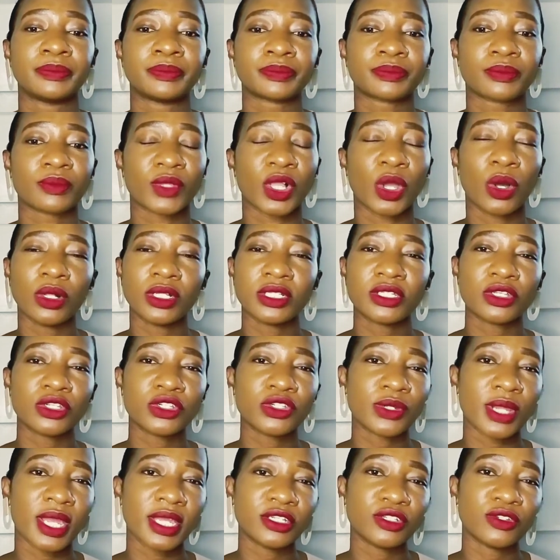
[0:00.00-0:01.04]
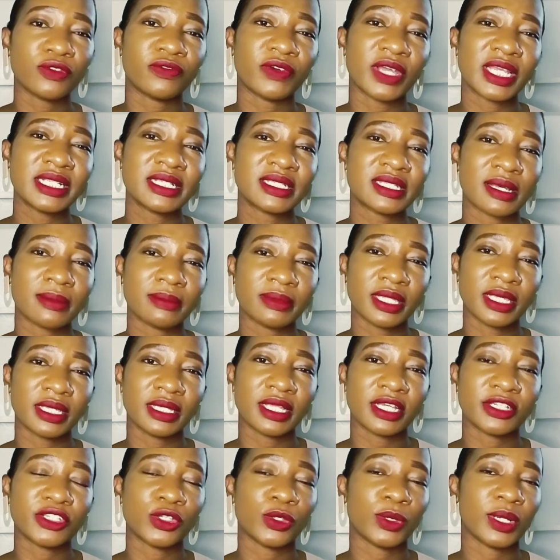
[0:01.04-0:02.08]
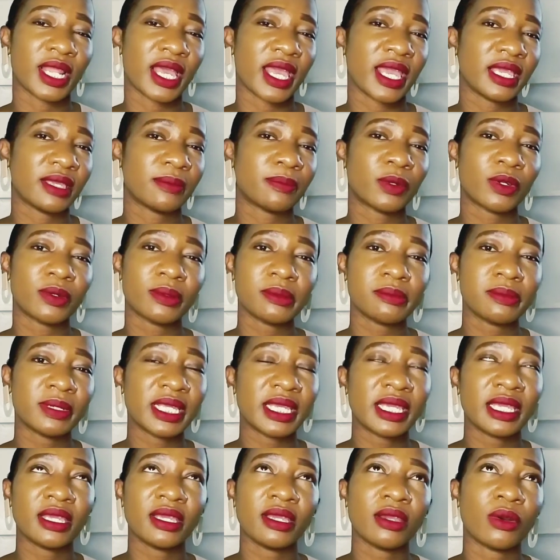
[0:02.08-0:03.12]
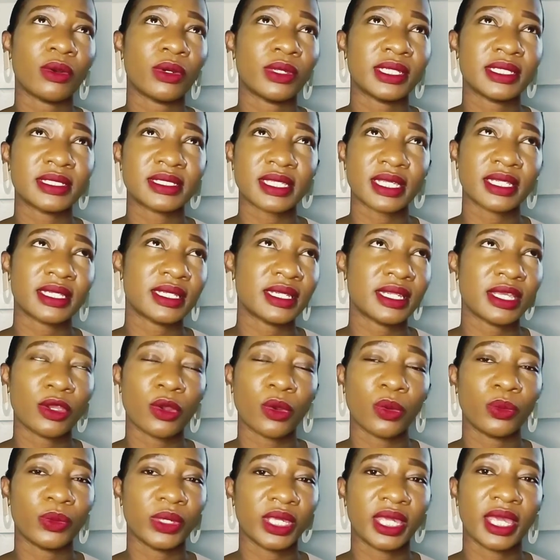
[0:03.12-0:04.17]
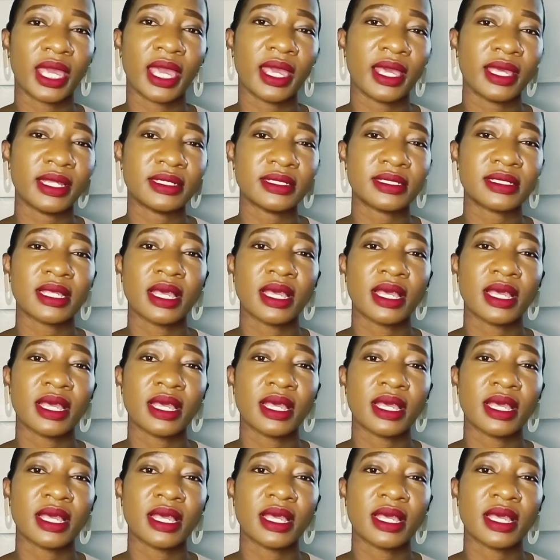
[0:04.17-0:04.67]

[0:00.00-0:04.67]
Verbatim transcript: also try to find something that you like probably on saturday or weekends